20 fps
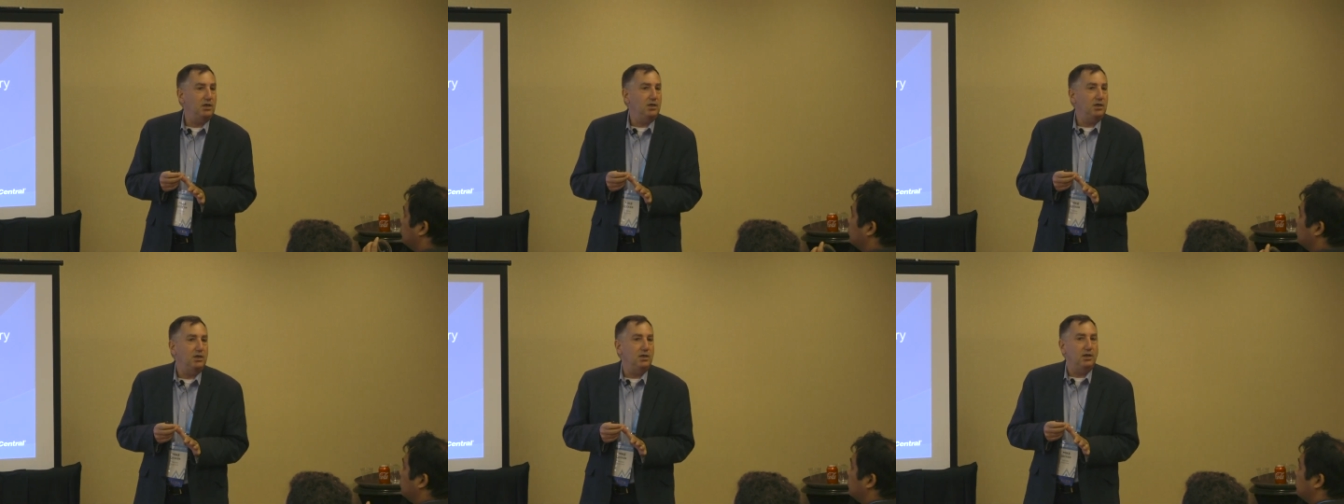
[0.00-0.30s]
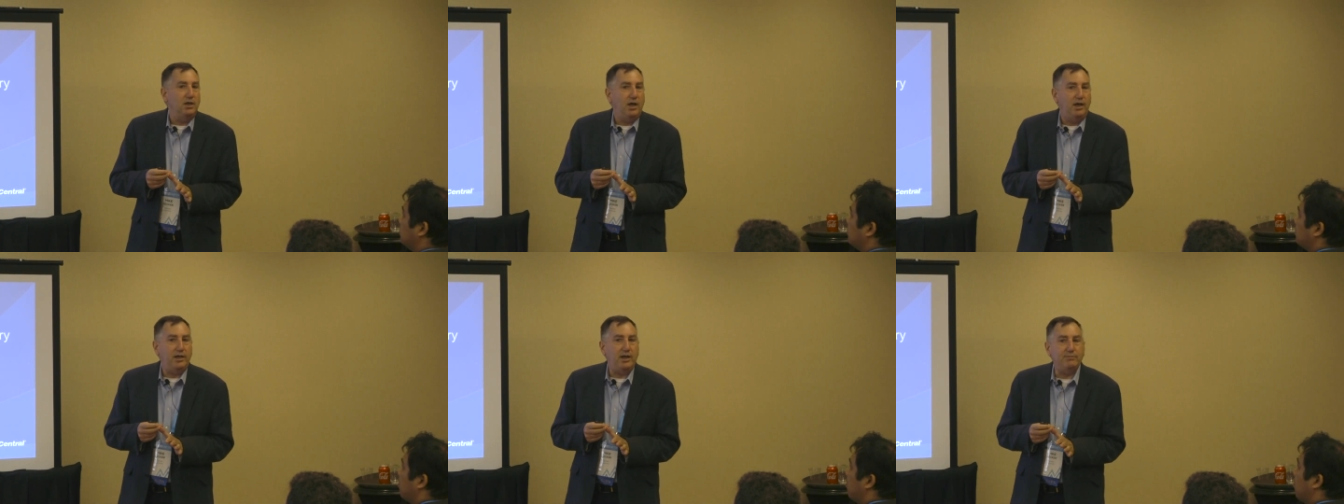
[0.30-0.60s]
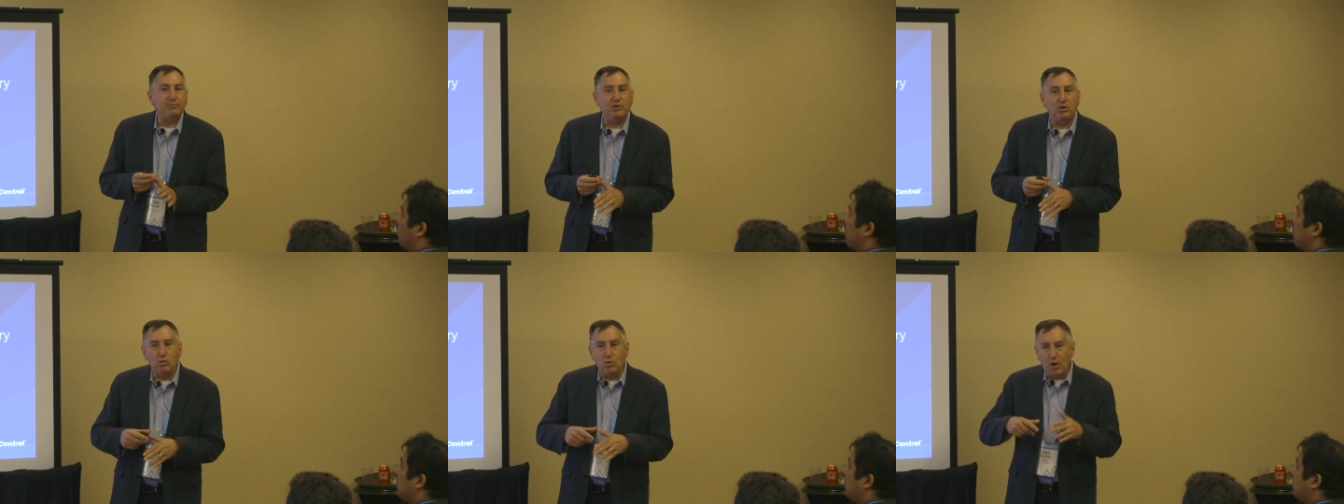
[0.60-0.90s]
And
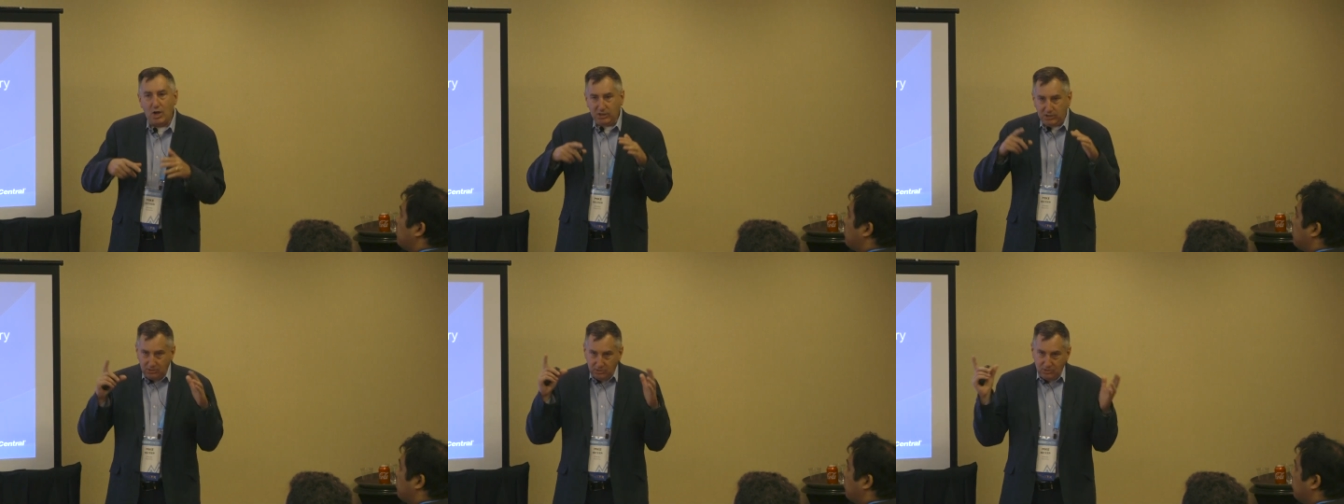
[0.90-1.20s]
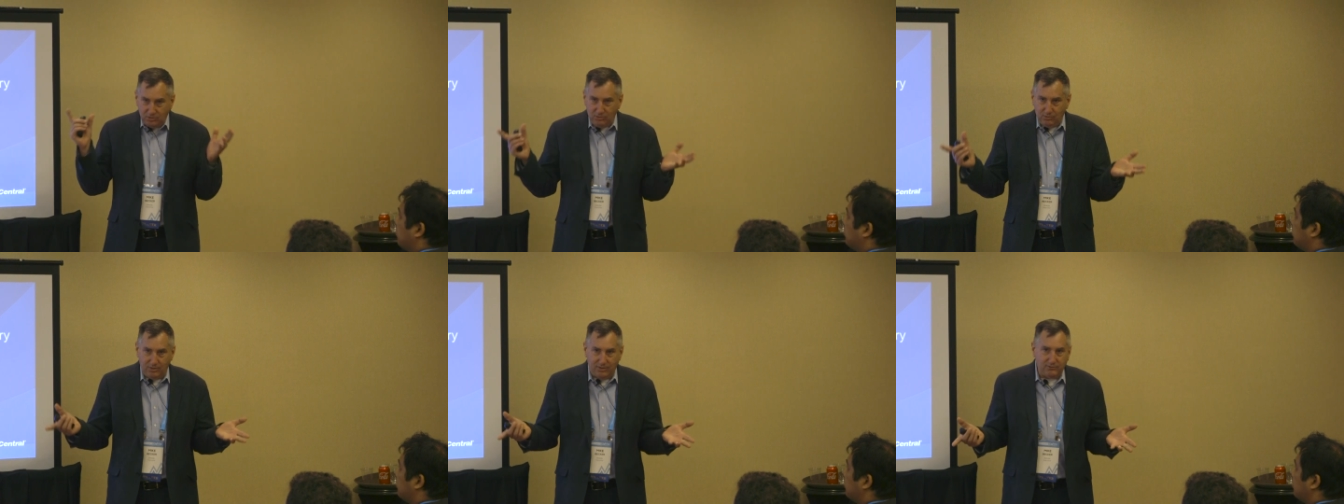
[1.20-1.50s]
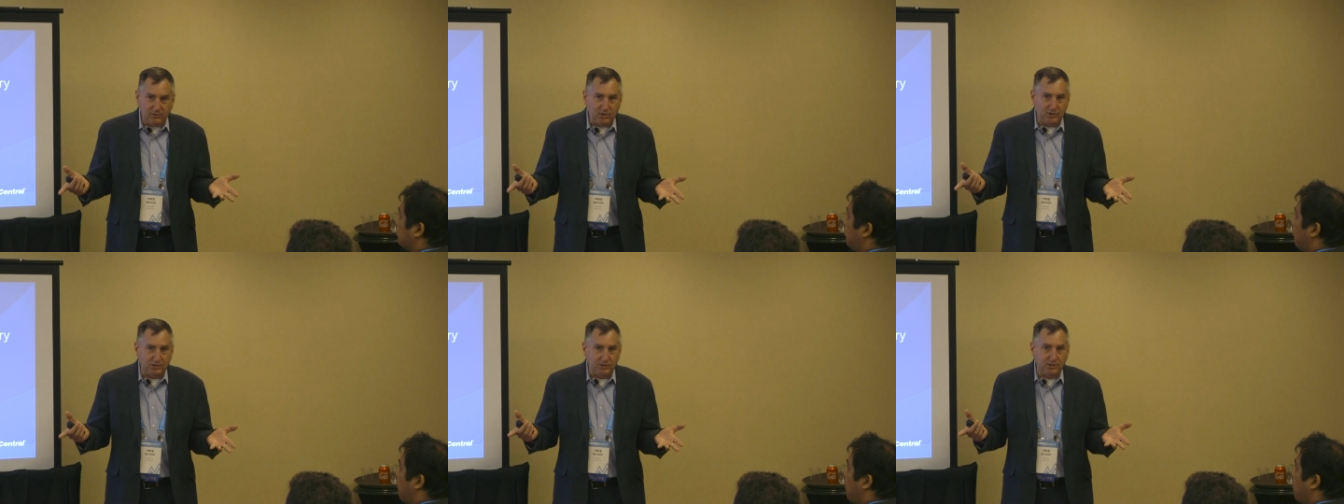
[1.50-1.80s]
I'm going to walk you through one
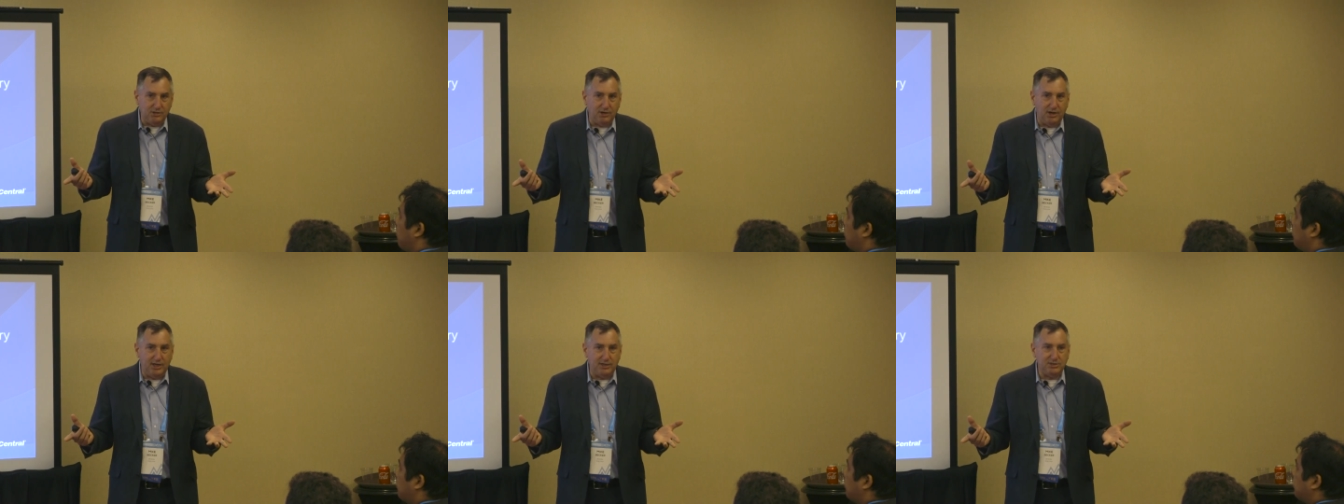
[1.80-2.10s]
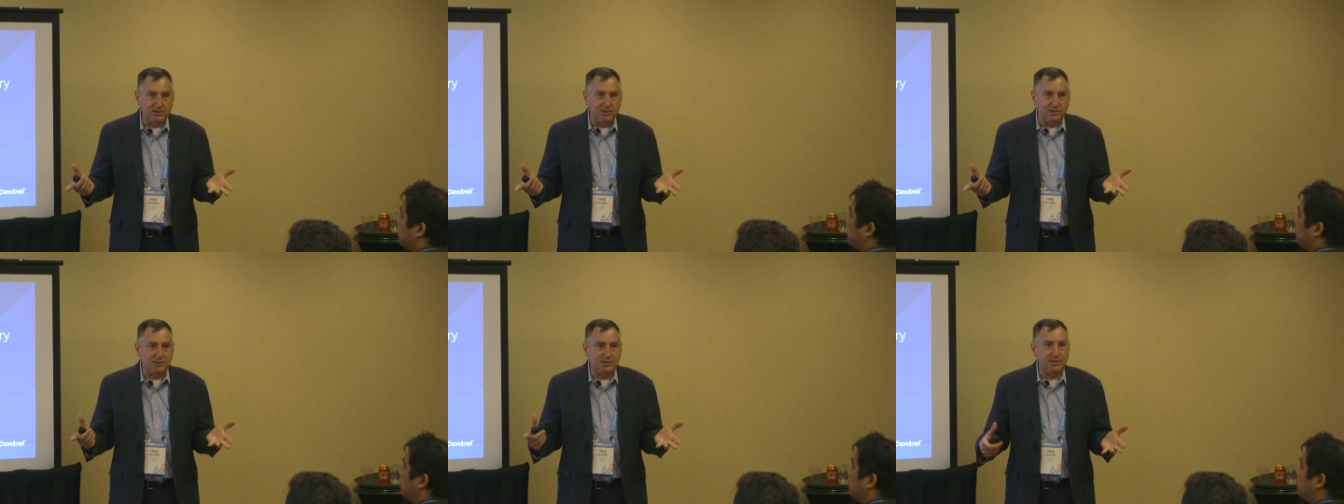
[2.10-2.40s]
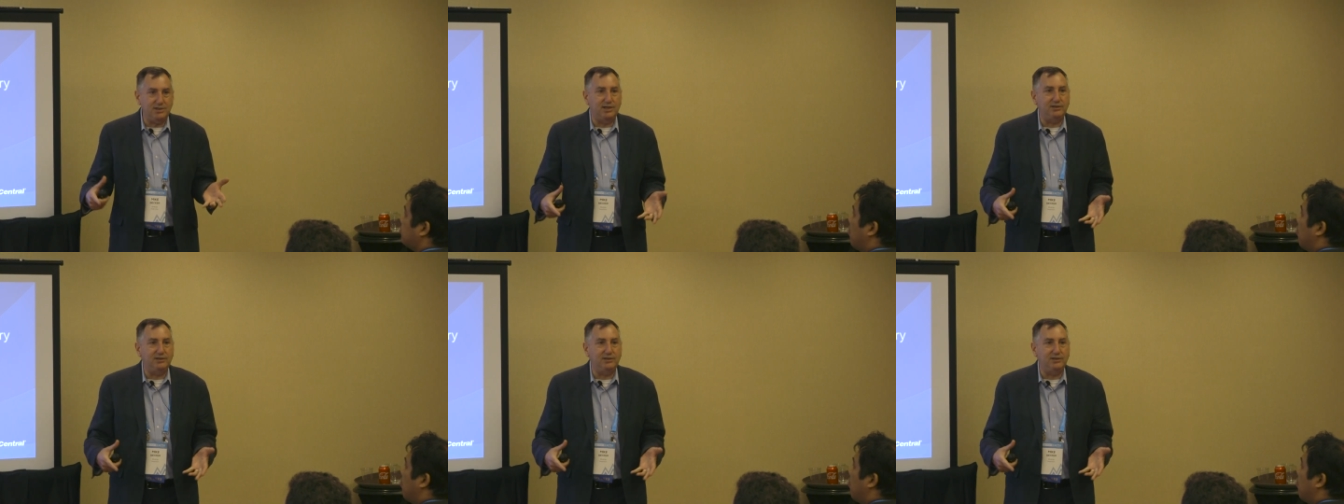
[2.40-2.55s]
of our integrations,